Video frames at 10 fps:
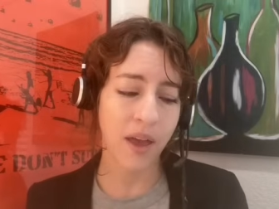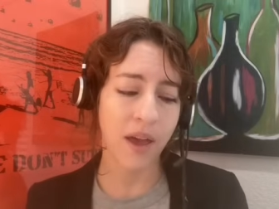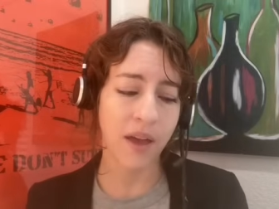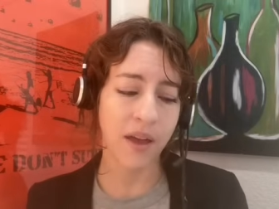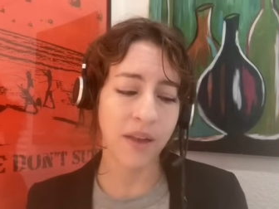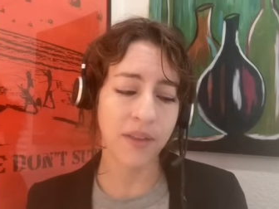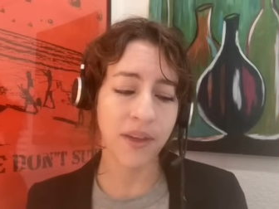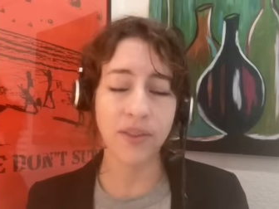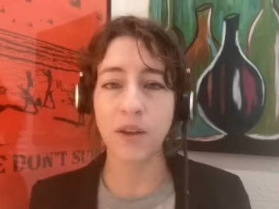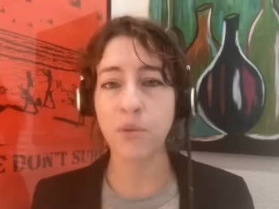uh,
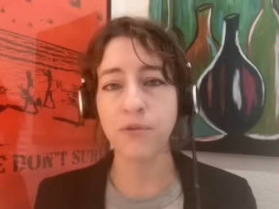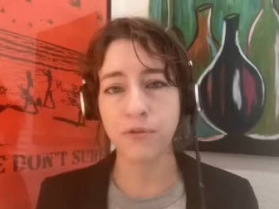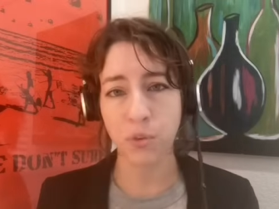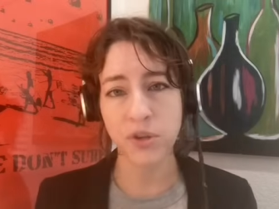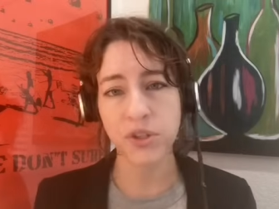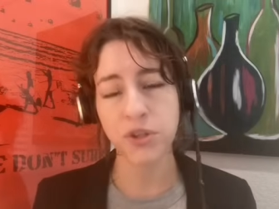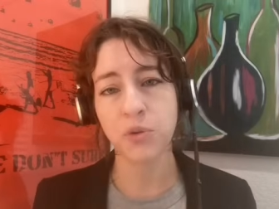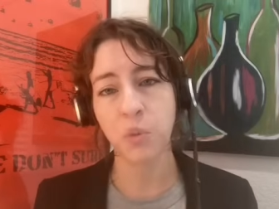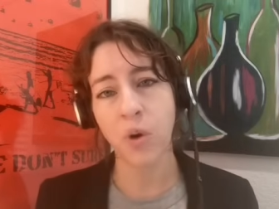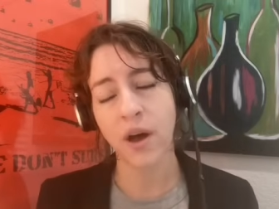that they were forced
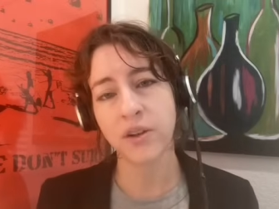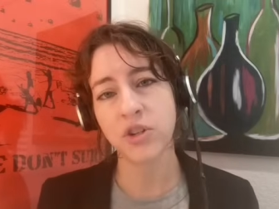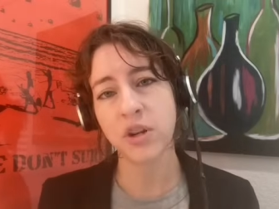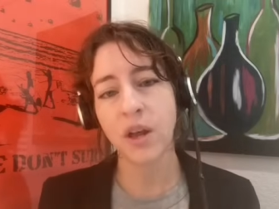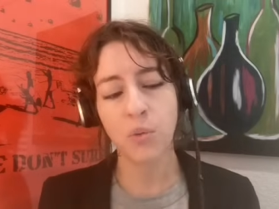to watch.